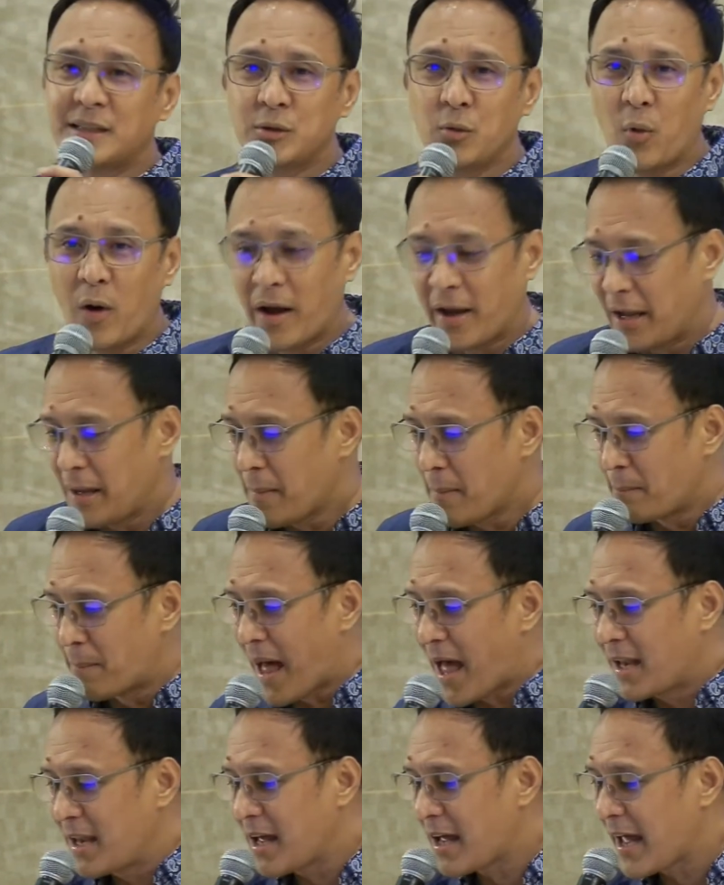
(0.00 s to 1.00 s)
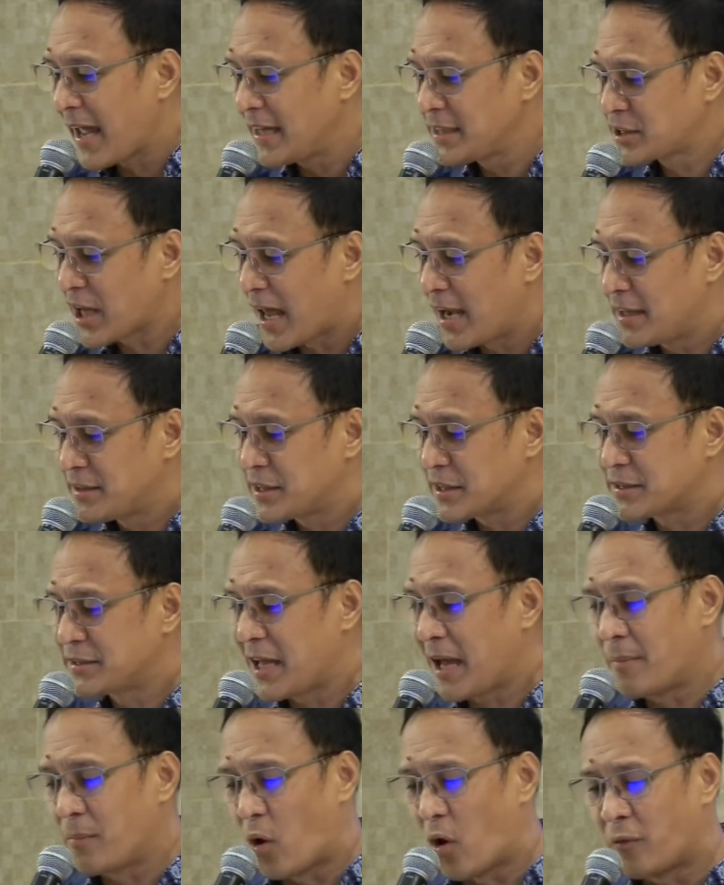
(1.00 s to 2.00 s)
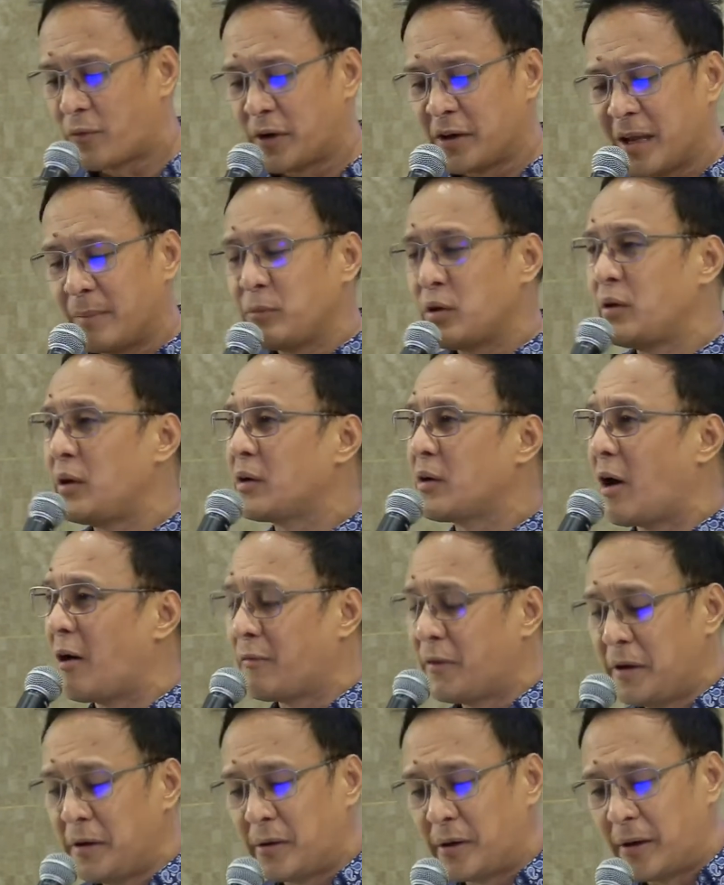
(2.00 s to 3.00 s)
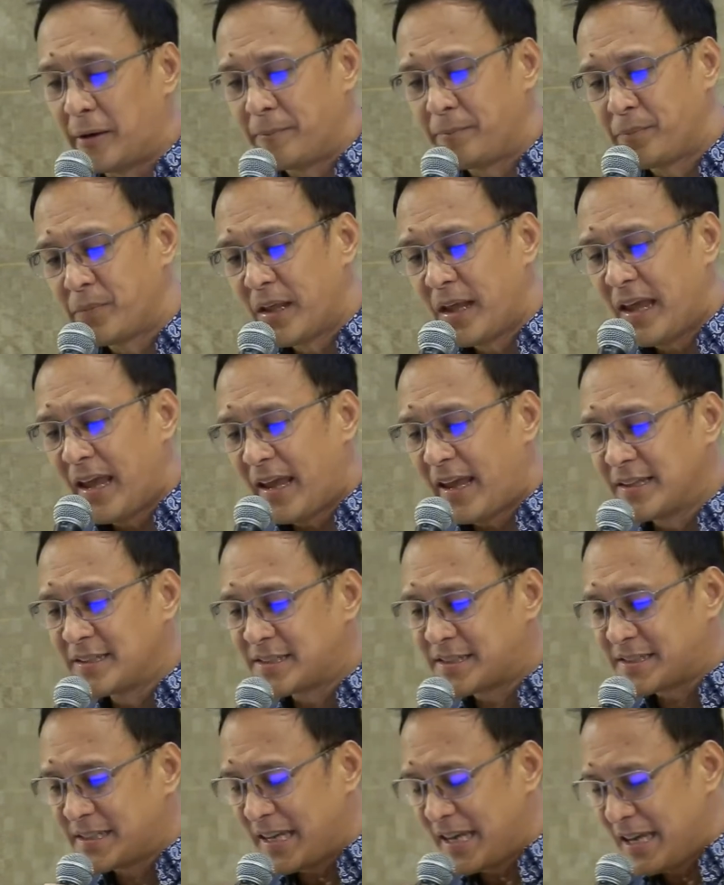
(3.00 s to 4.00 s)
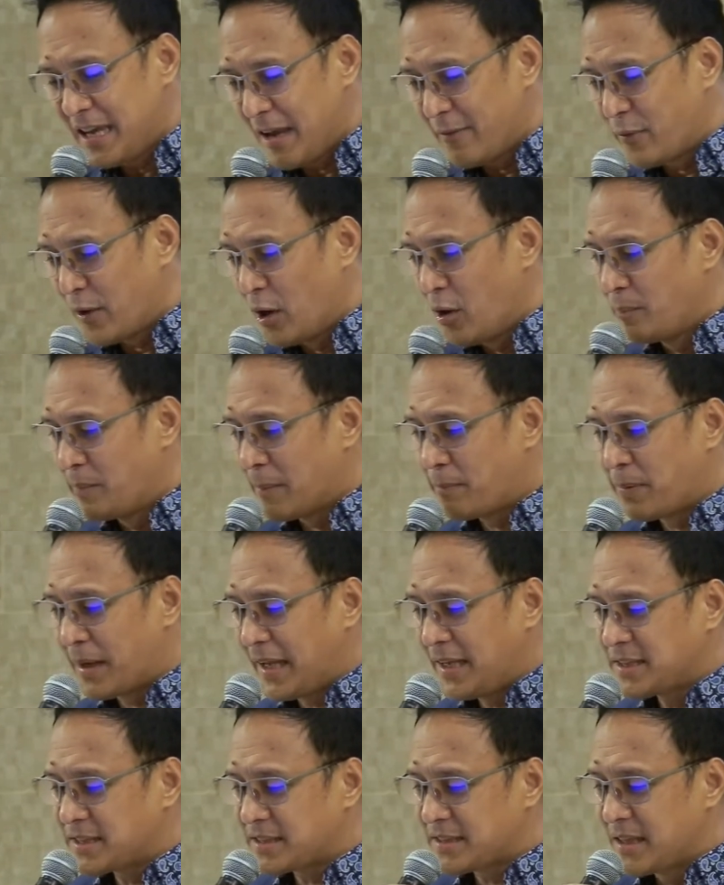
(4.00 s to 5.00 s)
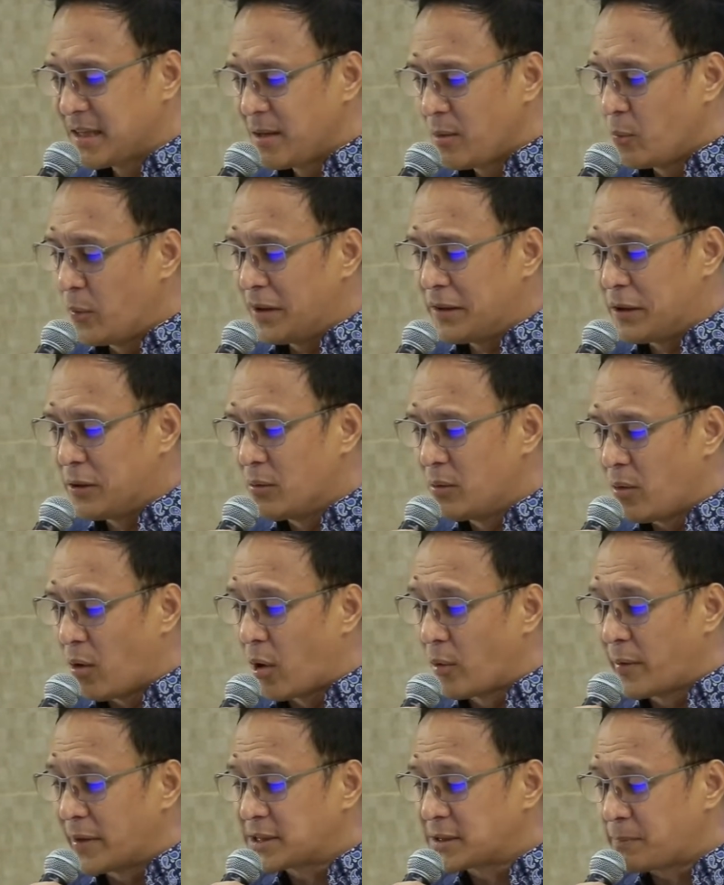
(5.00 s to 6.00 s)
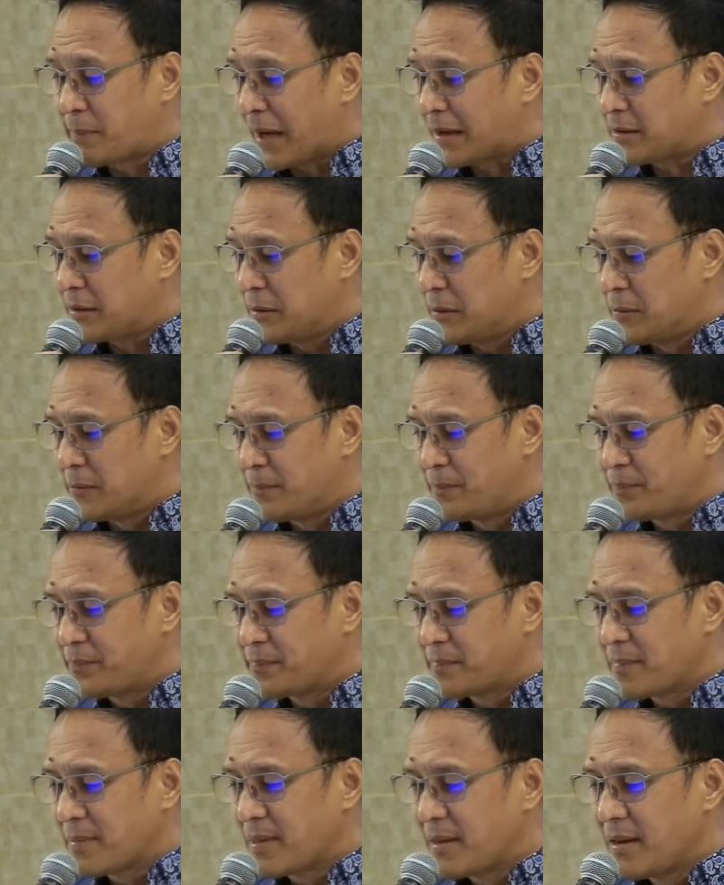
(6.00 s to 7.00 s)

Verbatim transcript: That's why Malachi challenges them, offer them to your governor, and see if he will be pleased with you or respect you.